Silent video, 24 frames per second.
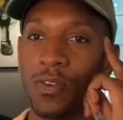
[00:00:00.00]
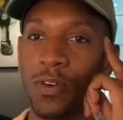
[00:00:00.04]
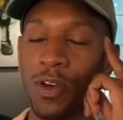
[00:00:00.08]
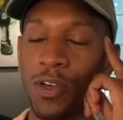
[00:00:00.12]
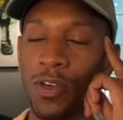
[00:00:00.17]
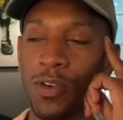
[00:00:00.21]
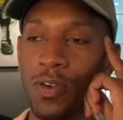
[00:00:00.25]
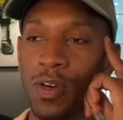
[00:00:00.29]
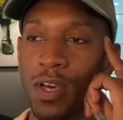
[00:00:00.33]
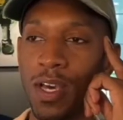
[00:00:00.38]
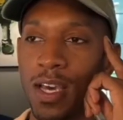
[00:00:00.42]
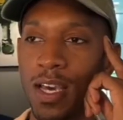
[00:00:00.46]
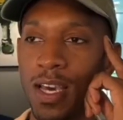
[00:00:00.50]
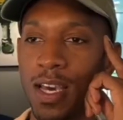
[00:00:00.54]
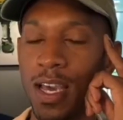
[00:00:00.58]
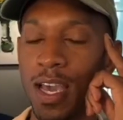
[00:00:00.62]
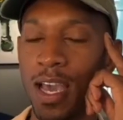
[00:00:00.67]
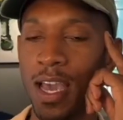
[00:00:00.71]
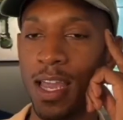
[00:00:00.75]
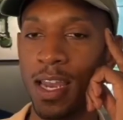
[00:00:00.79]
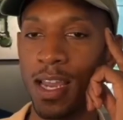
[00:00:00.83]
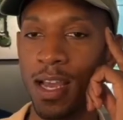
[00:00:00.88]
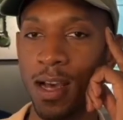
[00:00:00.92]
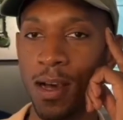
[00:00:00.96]
you.
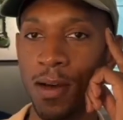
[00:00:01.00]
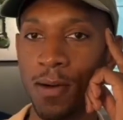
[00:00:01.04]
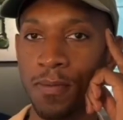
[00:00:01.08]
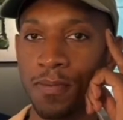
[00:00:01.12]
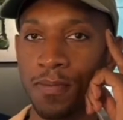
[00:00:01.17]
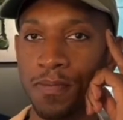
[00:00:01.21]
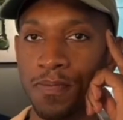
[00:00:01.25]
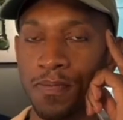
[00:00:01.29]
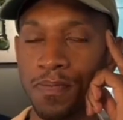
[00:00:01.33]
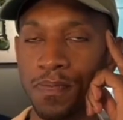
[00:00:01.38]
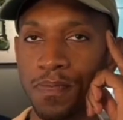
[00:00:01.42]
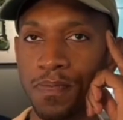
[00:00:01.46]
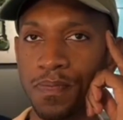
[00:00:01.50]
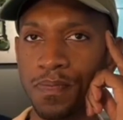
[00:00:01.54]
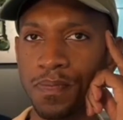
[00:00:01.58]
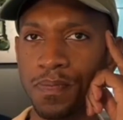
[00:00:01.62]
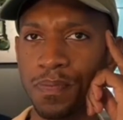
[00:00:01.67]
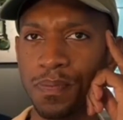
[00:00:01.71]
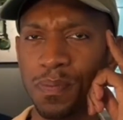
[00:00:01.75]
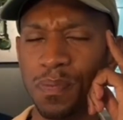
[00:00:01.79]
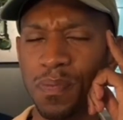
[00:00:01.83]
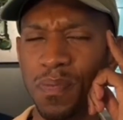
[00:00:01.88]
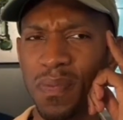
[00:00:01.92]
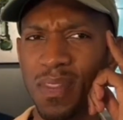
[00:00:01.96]
And
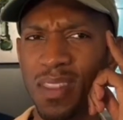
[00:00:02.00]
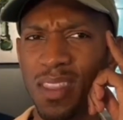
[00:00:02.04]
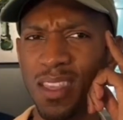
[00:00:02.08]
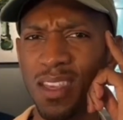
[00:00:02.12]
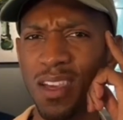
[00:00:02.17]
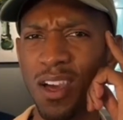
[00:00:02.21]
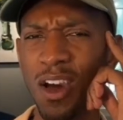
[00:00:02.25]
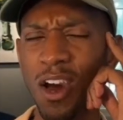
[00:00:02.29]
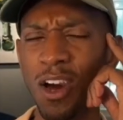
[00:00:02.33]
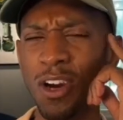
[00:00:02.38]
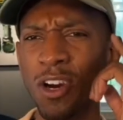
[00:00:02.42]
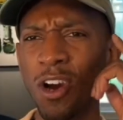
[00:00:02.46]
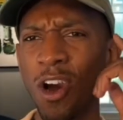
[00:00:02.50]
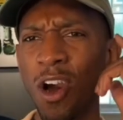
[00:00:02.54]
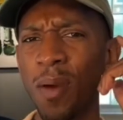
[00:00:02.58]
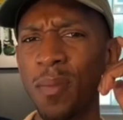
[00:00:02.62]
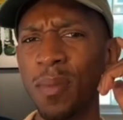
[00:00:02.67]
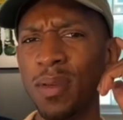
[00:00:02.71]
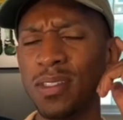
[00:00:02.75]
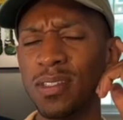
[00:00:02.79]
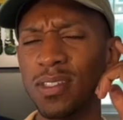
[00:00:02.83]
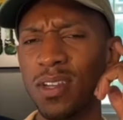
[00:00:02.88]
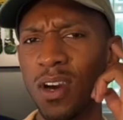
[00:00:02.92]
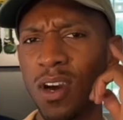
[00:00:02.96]
our
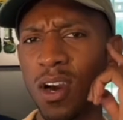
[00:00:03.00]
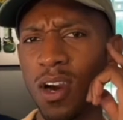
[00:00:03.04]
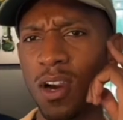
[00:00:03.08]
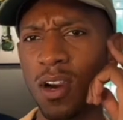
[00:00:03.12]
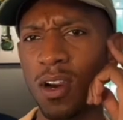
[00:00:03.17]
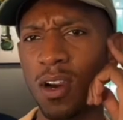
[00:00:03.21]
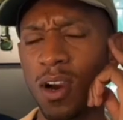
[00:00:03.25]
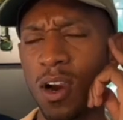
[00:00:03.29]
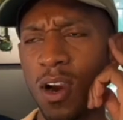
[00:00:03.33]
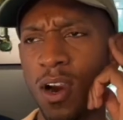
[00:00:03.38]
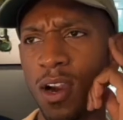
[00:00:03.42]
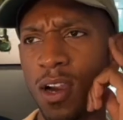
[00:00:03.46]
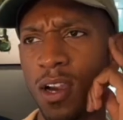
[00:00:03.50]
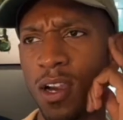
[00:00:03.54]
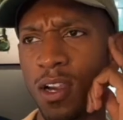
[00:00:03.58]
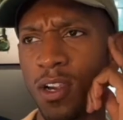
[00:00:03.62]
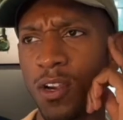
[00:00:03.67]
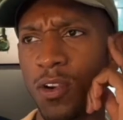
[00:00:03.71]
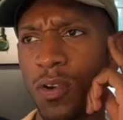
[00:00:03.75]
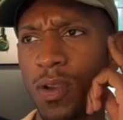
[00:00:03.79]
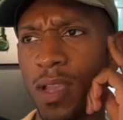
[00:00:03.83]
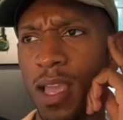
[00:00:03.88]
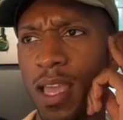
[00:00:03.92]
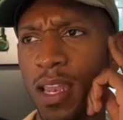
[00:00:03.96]
garments are
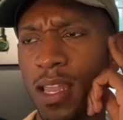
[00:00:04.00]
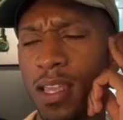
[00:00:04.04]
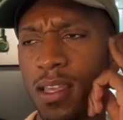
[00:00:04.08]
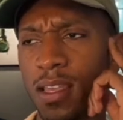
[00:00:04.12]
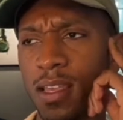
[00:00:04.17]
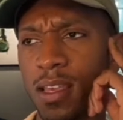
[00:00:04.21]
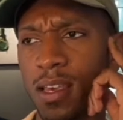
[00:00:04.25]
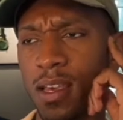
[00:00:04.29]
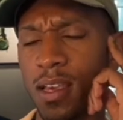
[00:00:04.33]
created